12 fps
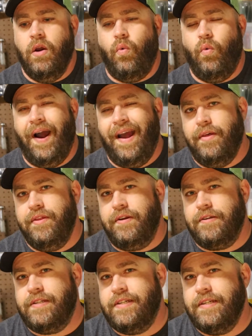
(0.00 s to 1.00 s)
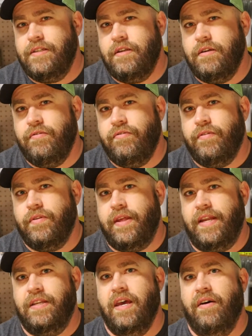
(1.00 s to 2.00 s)
while they're sensitive,
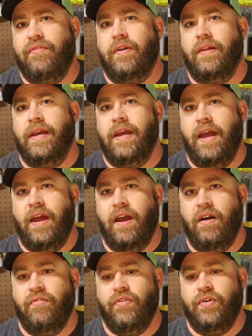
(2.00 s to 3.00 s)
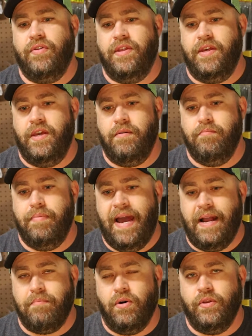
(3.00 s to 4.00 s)
they definitely have the
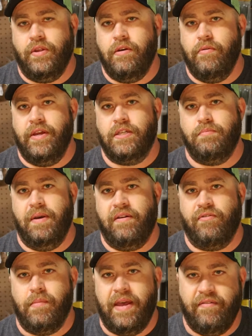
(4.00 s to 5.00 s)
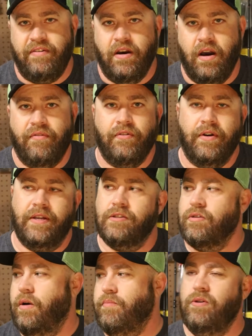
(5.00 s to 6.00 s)
backbone that you would expect from a heavy offering.
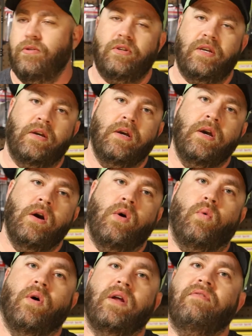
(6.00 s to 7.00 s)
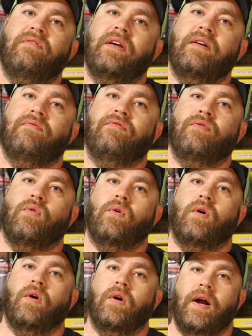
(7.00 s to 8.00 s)
So I'm using one of them
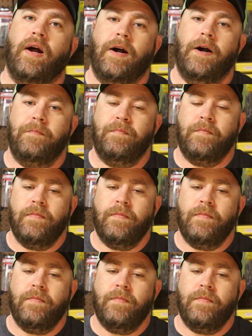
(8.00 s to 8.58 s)
for